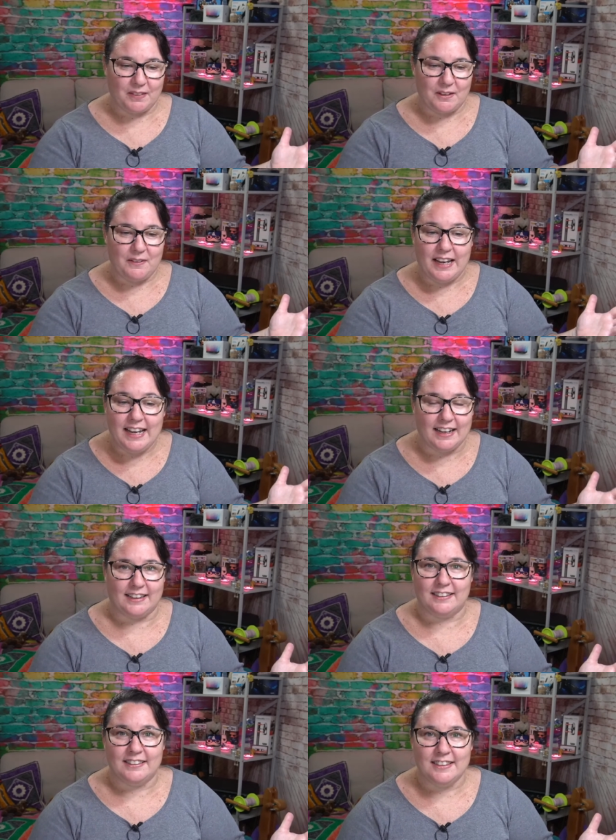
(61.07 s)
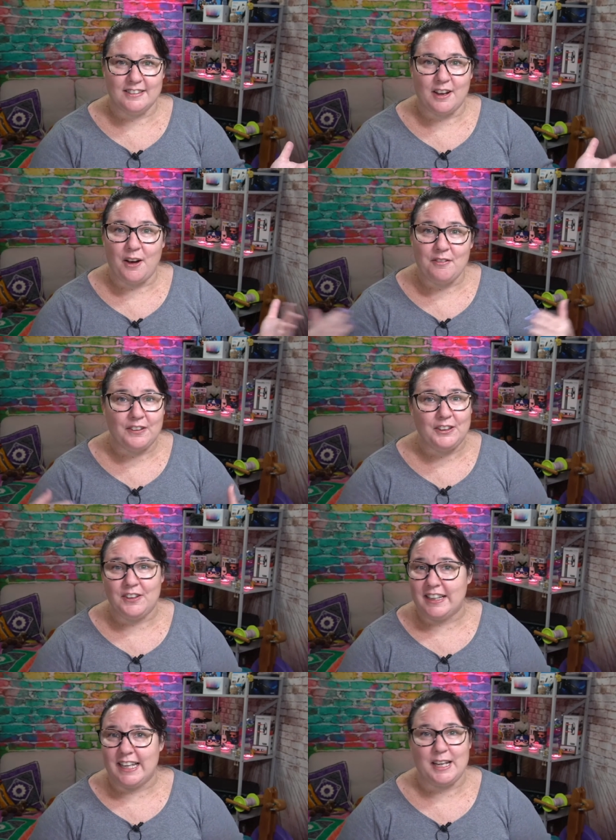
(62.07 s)
we're here so hopefully you
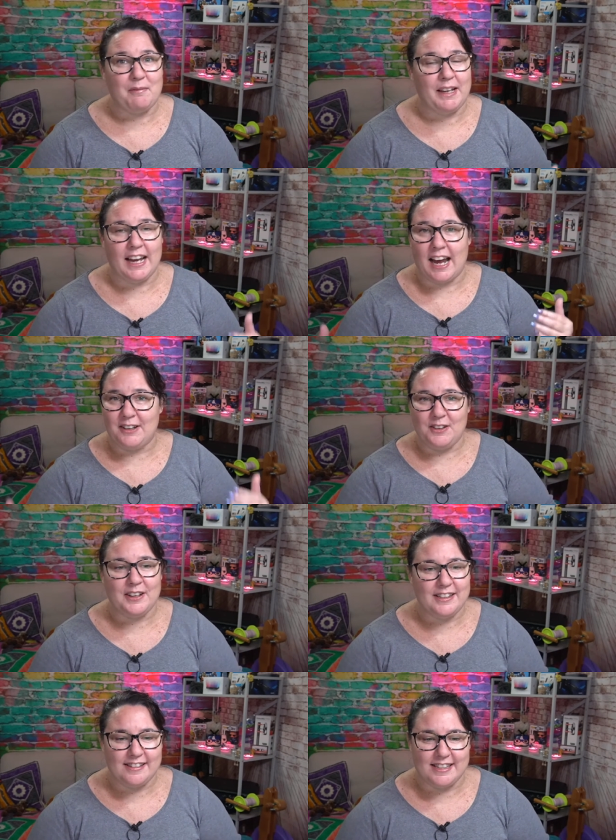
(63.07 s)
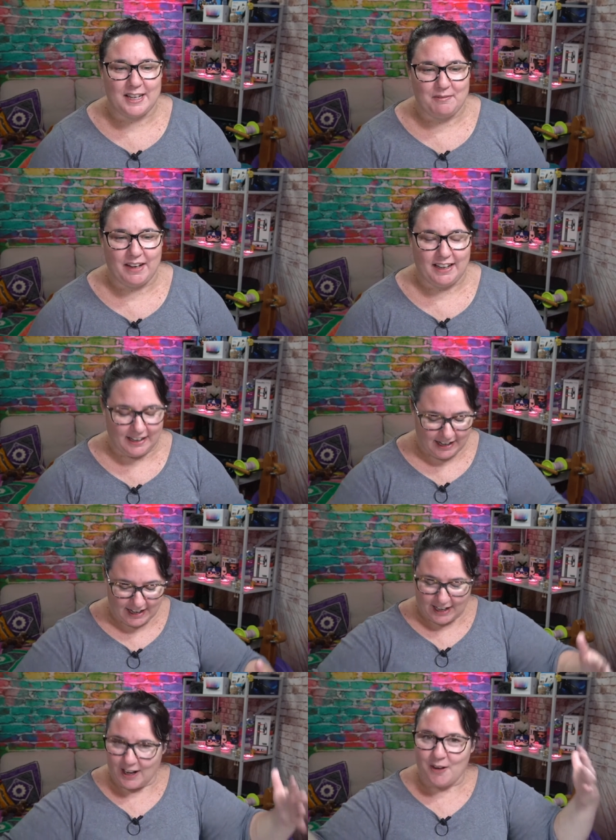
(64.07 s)
can hear me and you can see me
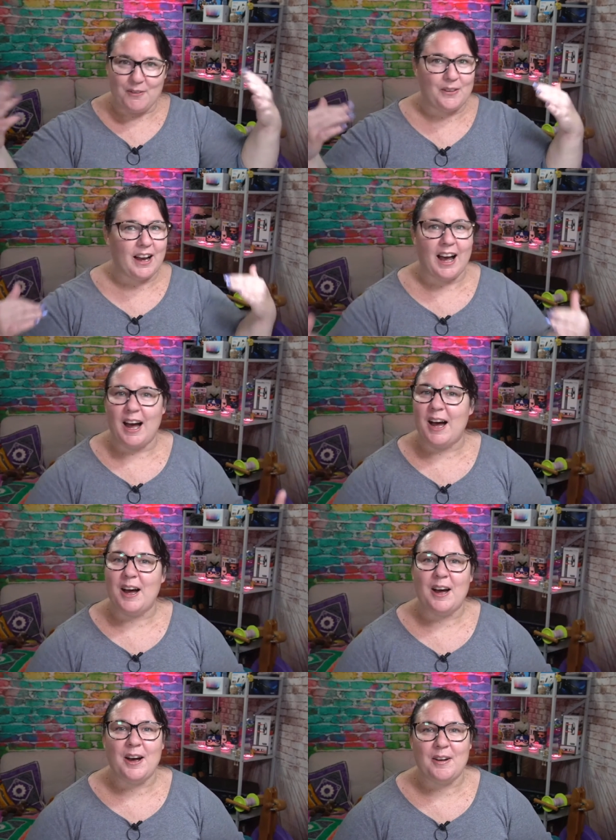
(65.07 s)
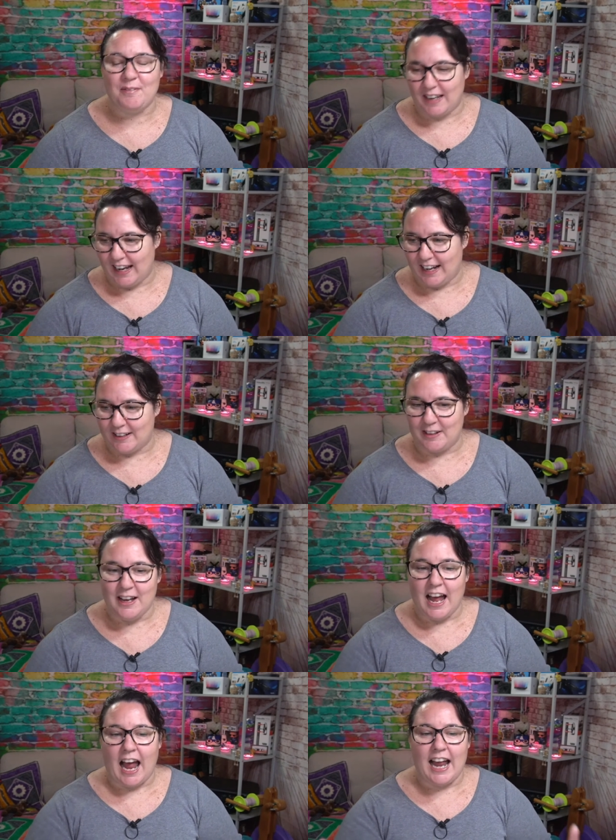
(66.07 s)
and i will calm down
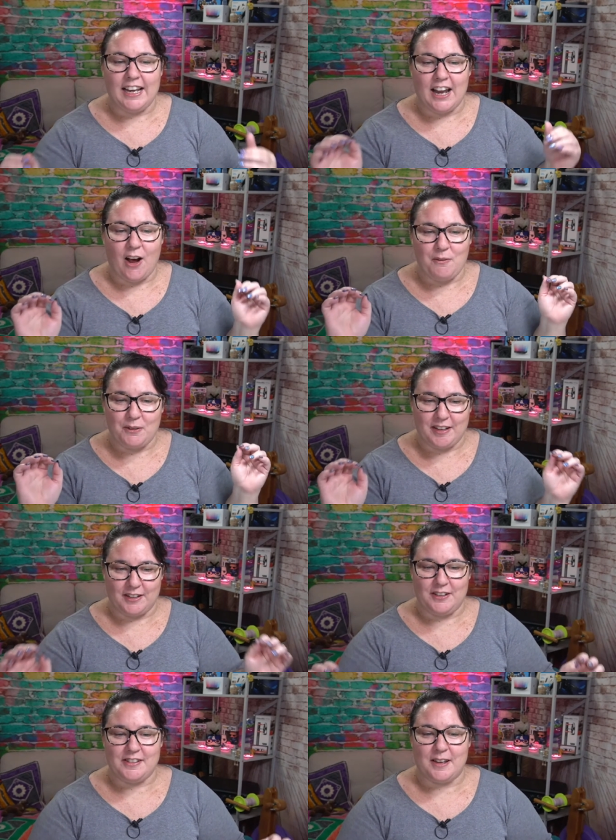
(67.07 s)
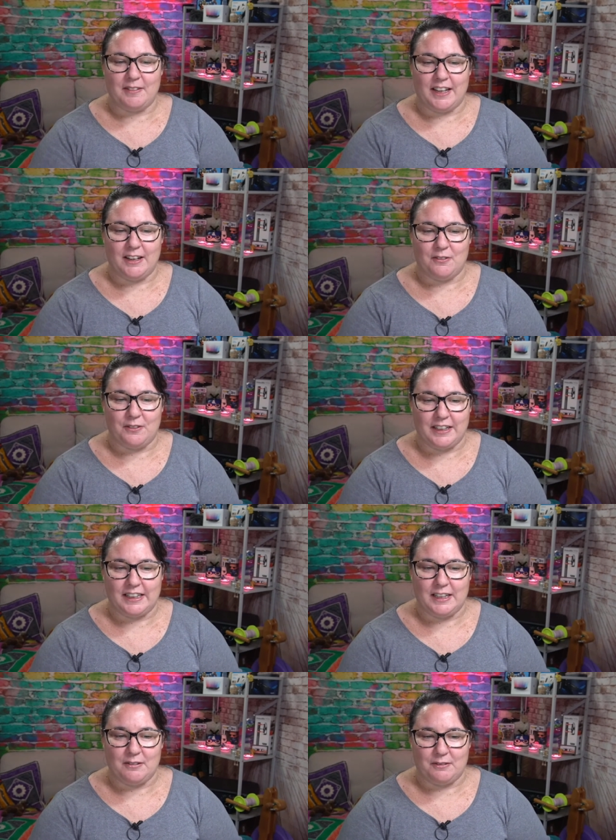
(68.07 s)
and i will tell you something
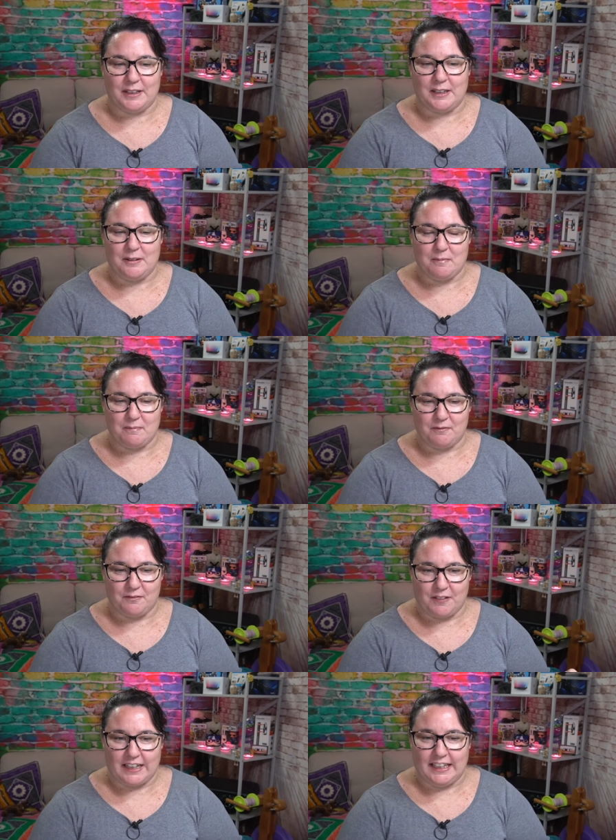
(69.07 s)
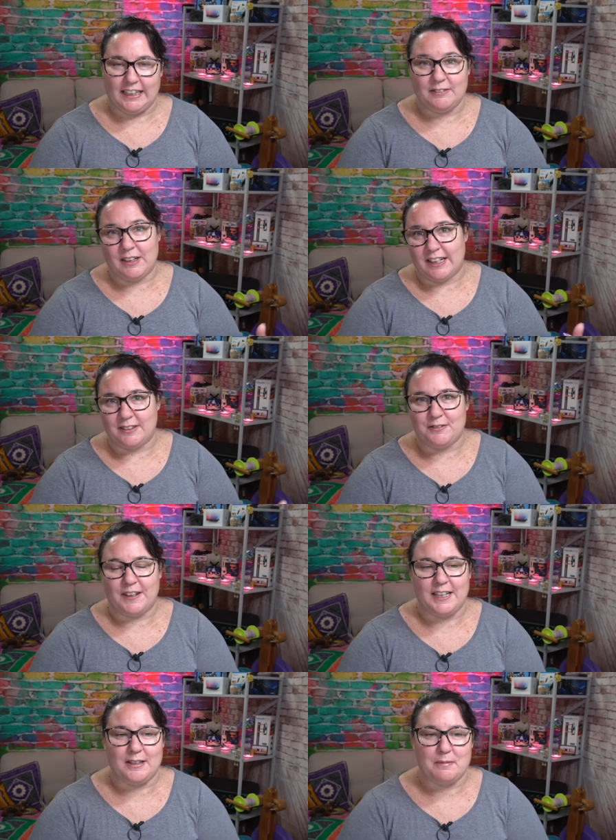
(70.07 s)
really really funny well
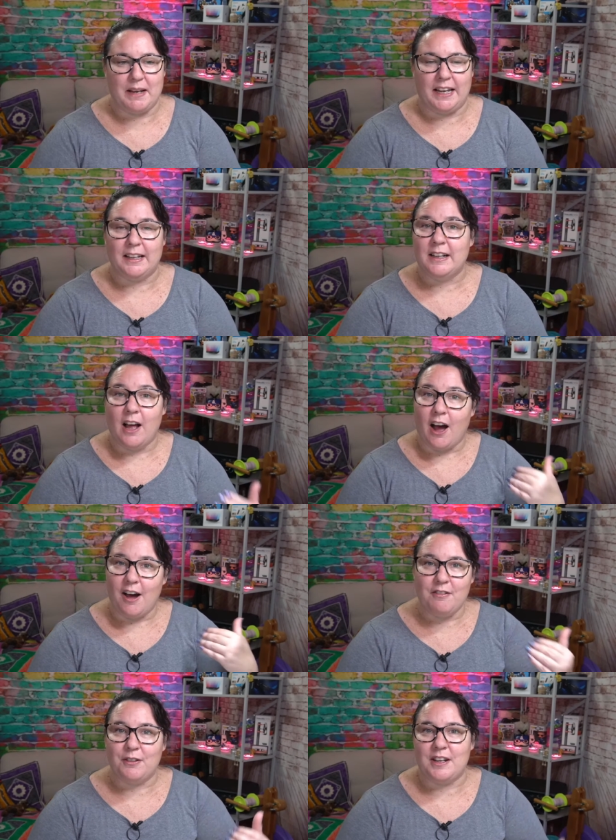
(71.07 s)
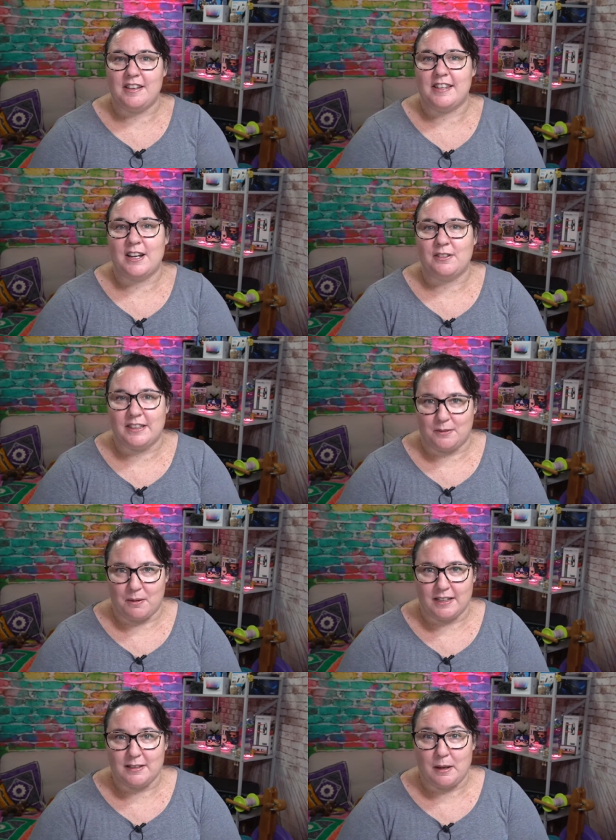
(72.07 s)
funny to me i've already said all this
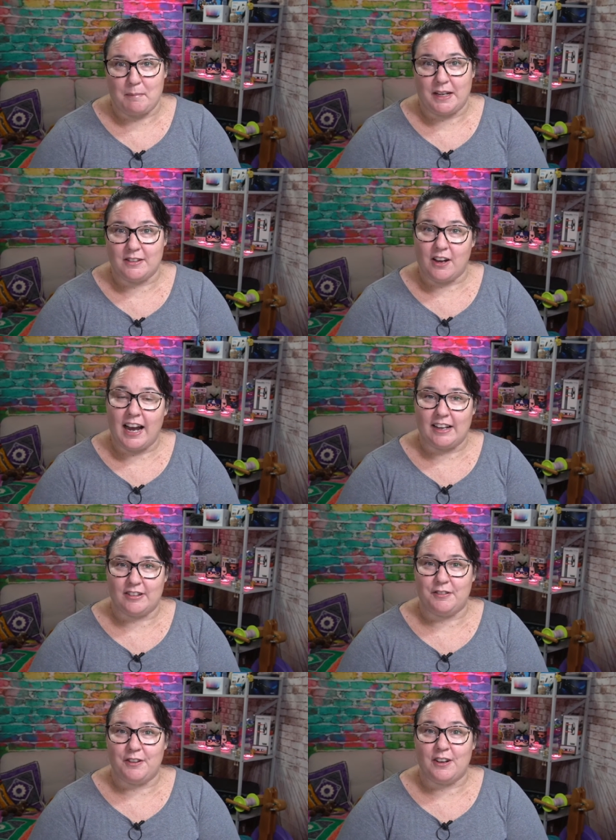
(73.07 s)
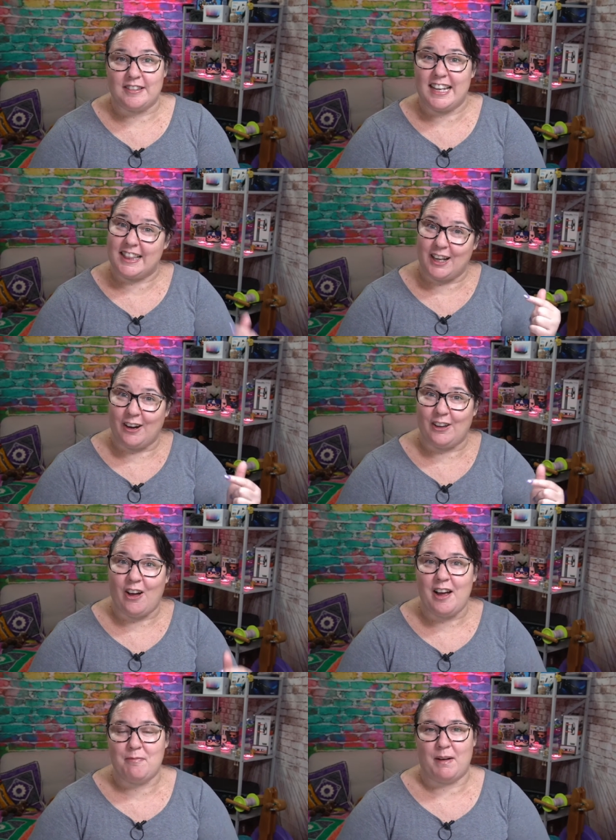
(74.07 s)
once because i actually forgot to hit the go
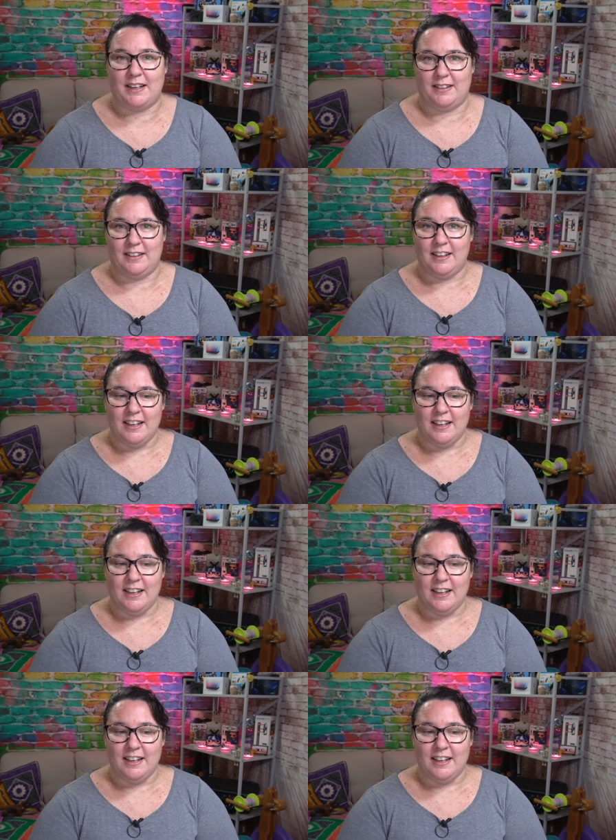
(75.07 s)
live button